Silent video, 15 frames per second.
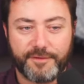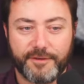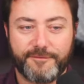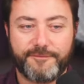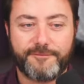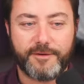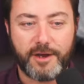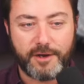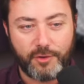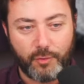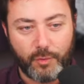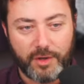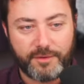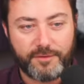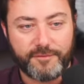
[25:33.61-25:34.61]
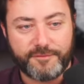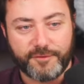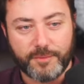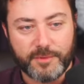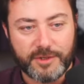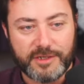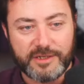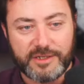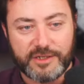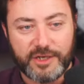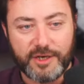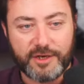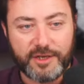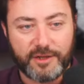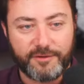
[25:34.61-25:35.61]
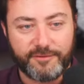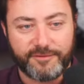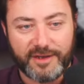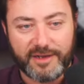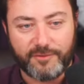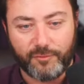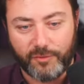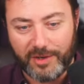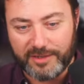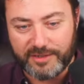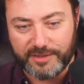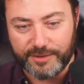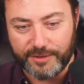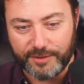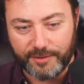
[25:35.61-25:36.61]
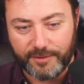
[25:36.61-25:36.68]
the final one from zurlvanwason.